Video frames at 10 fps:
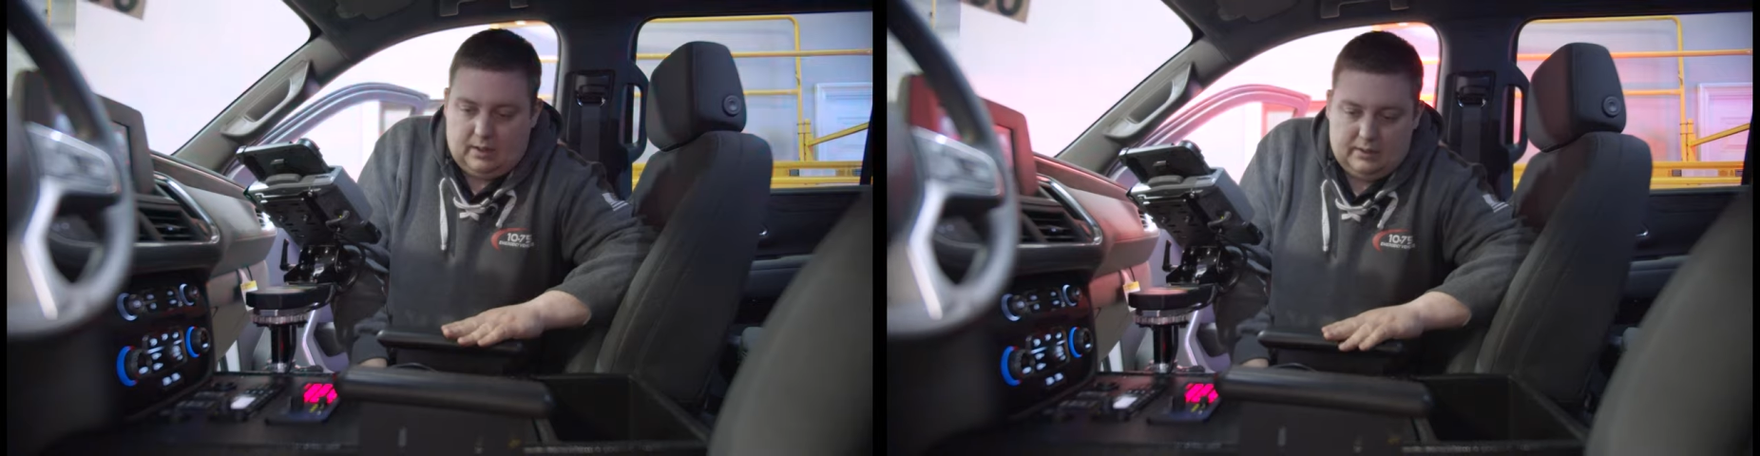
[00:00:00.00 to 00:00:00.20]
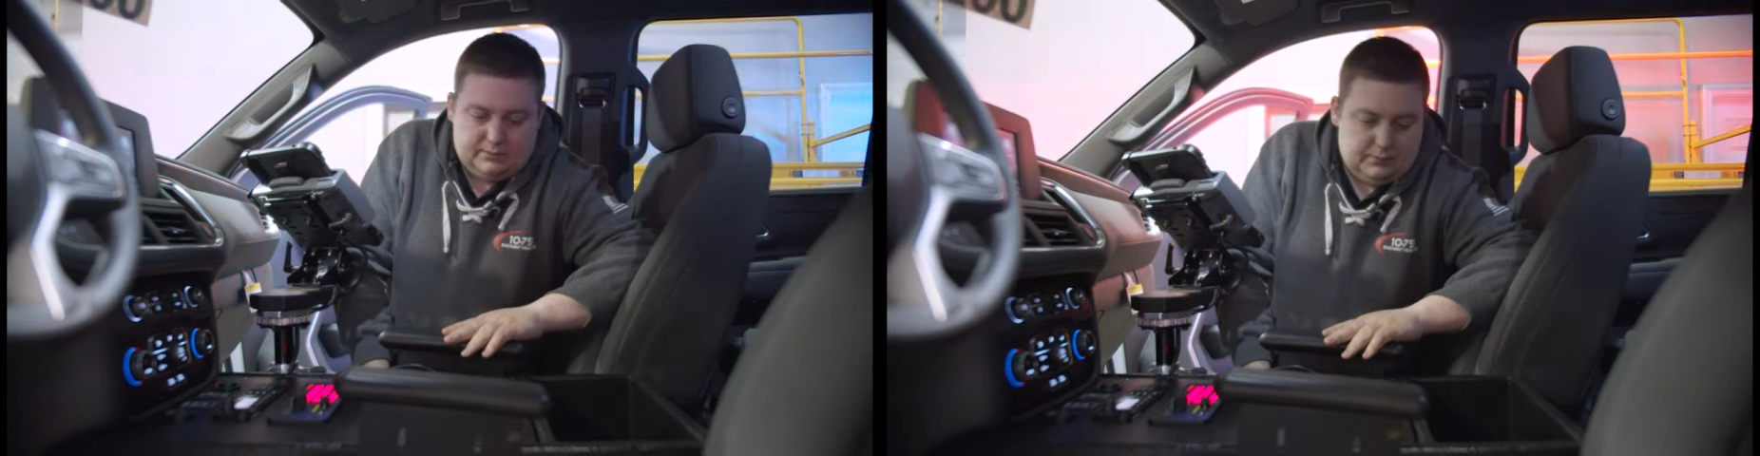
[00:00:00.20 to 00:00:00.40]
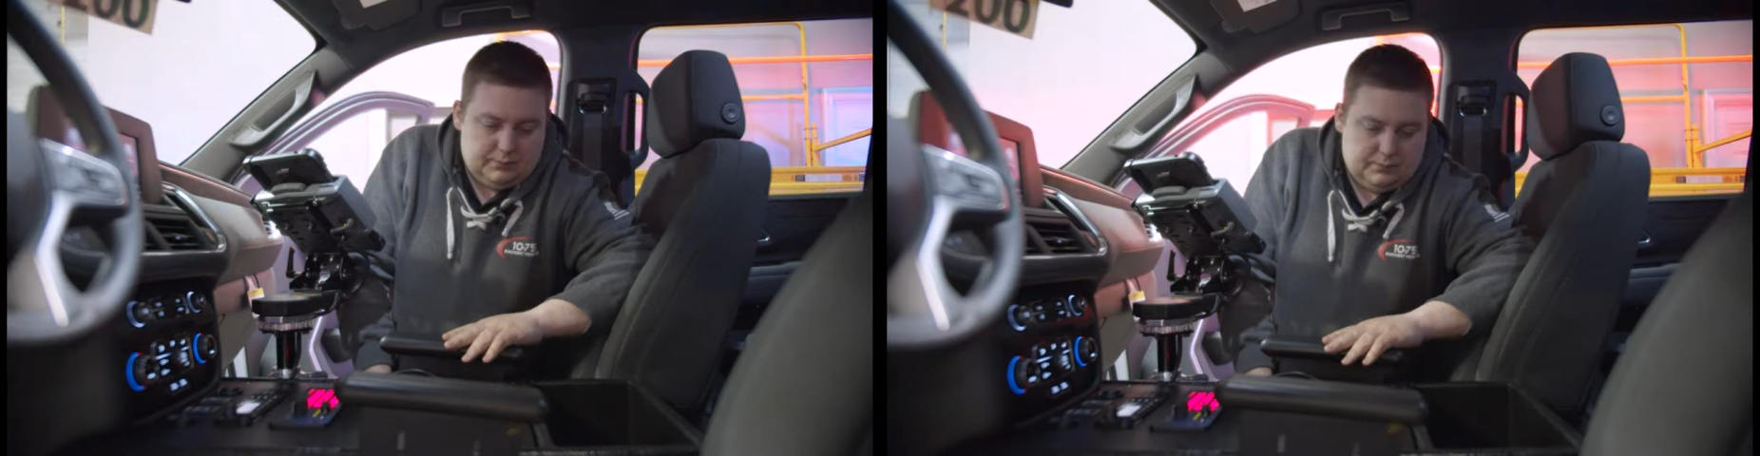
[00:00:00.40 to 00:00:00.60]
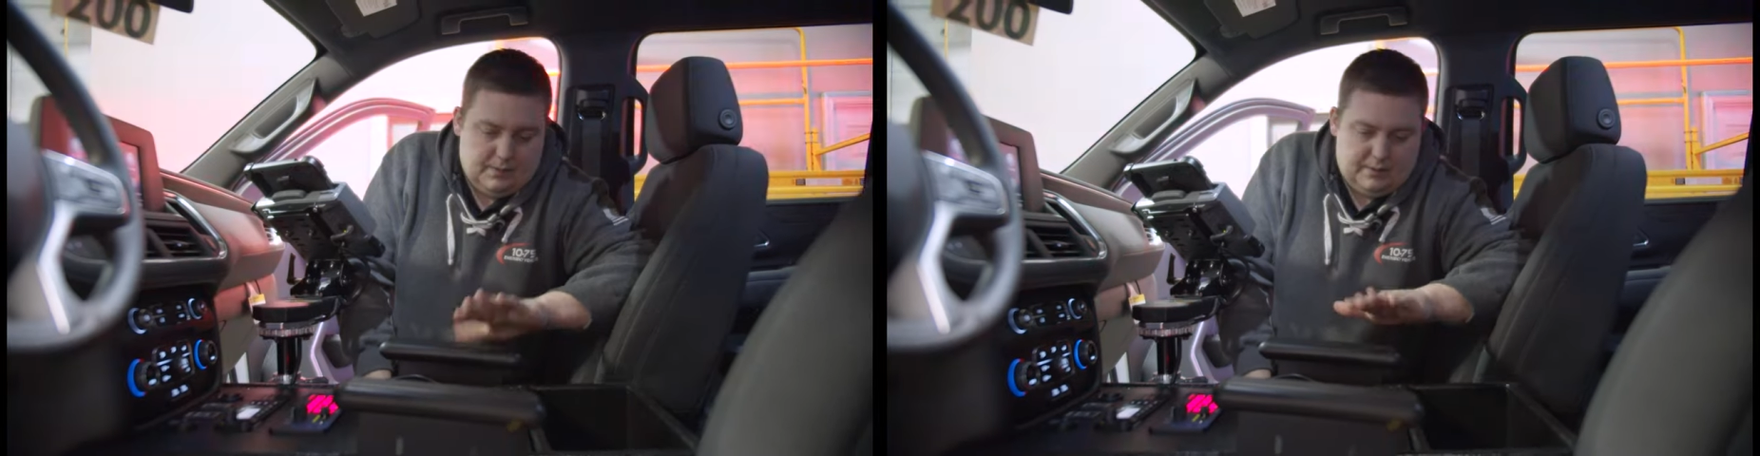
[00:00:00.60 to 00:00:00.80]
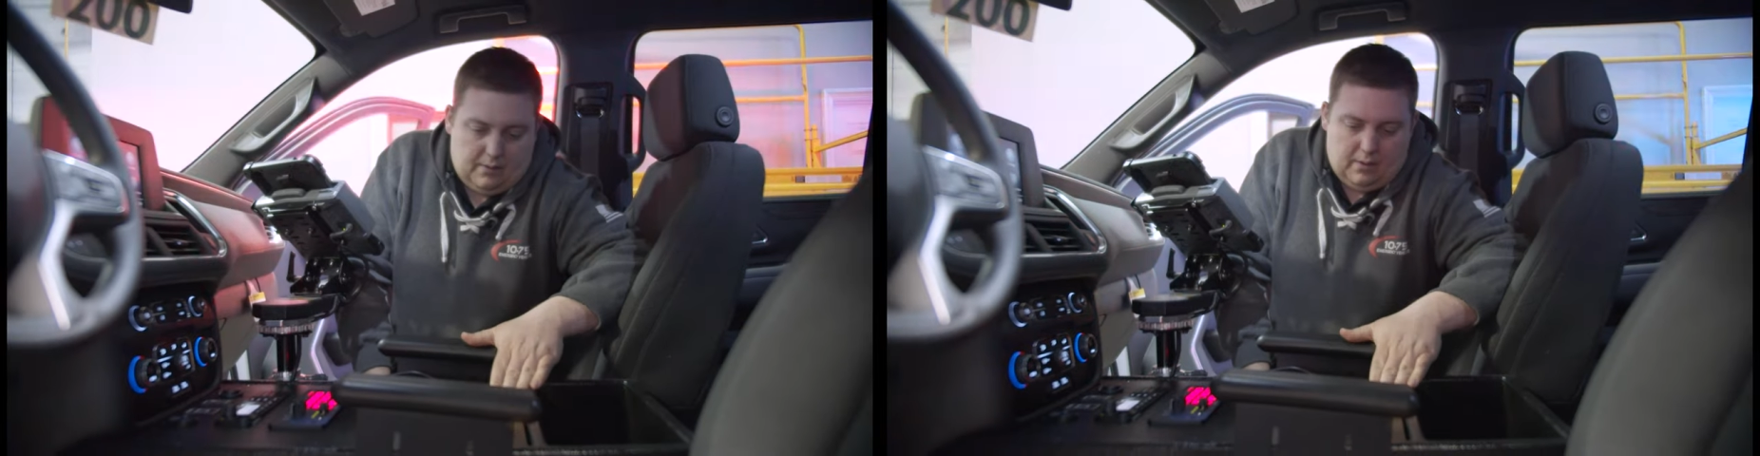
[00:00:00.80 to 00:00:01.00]
consoles
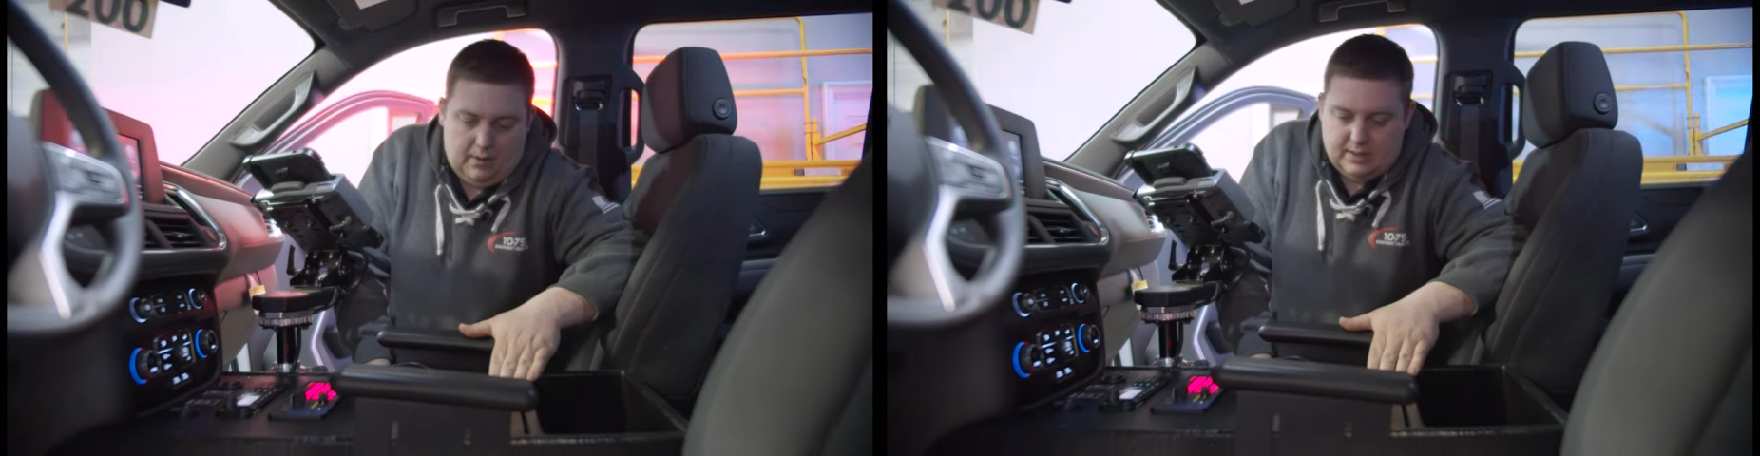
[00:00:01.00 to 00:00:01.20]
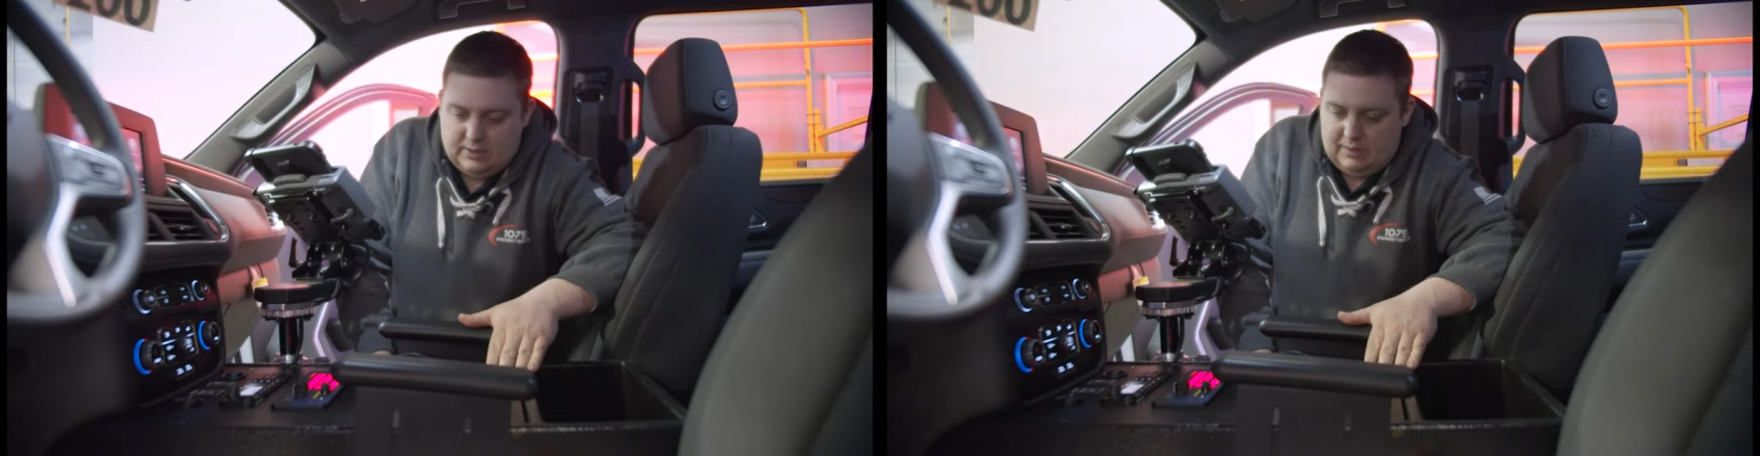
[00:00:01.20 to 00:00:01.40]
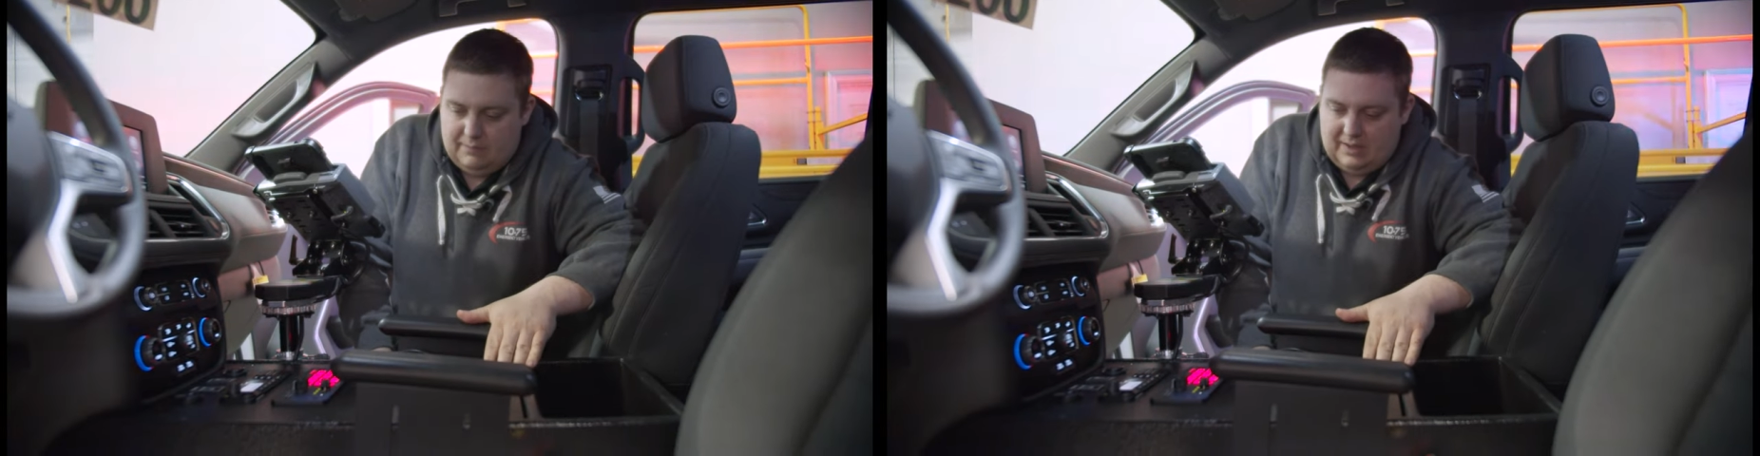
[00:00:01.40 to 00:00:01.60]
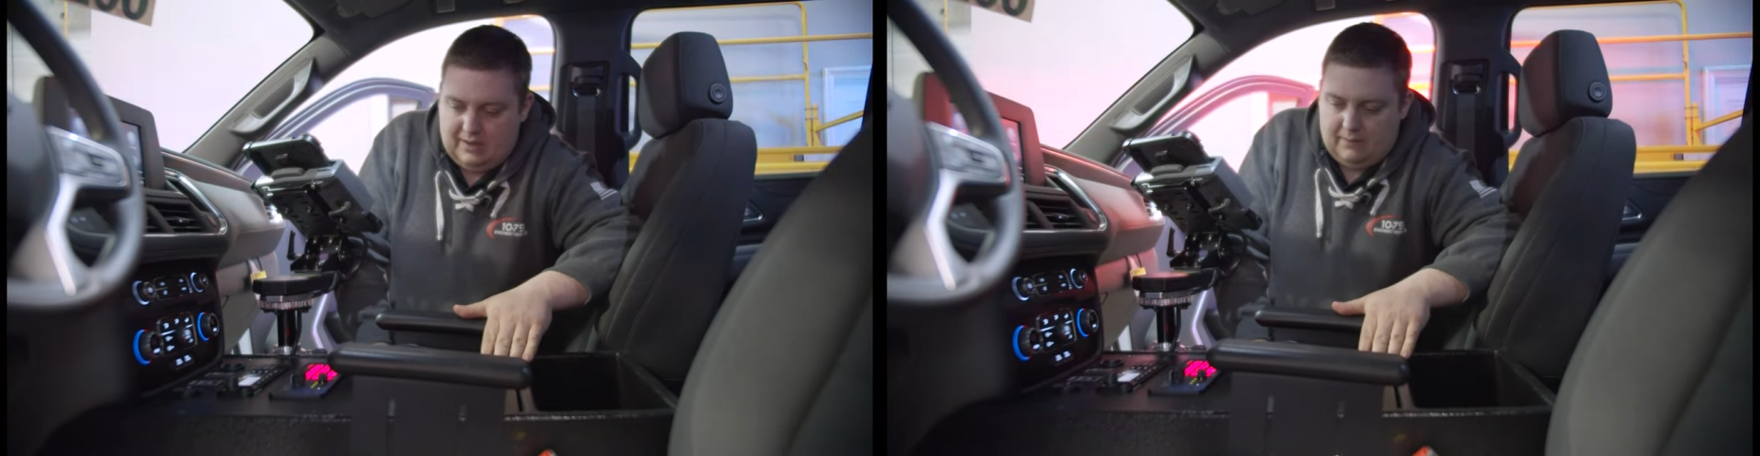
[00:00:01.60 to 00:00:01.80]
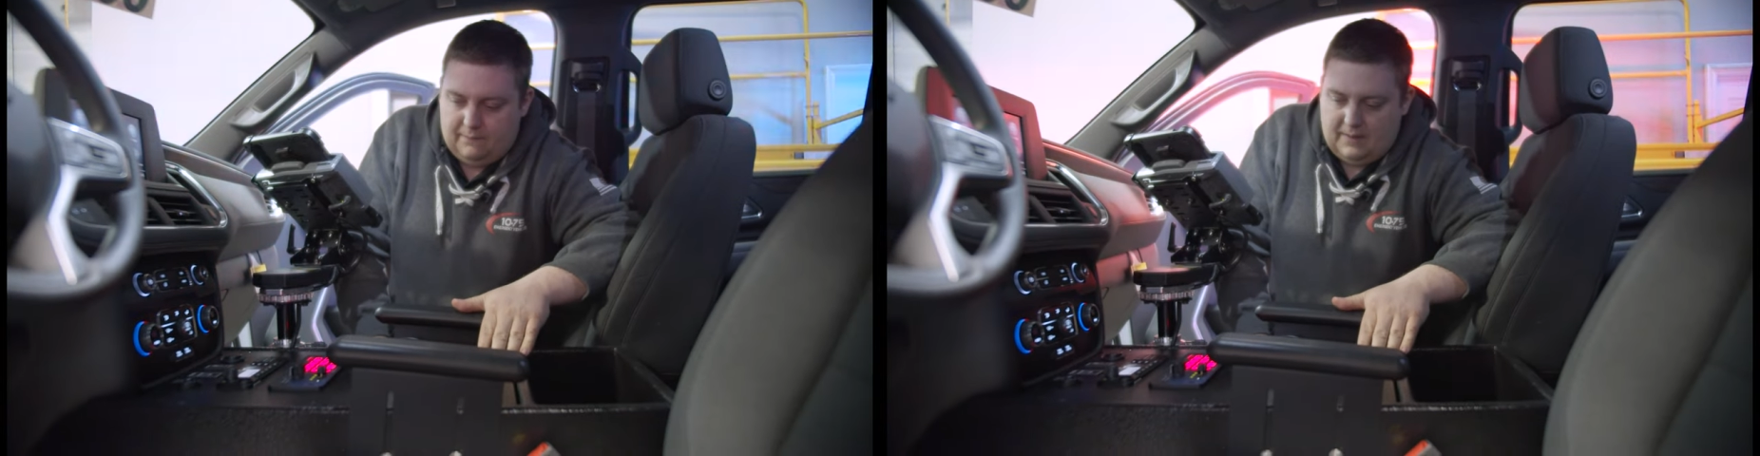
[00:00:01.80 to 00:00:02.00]
with our HDPE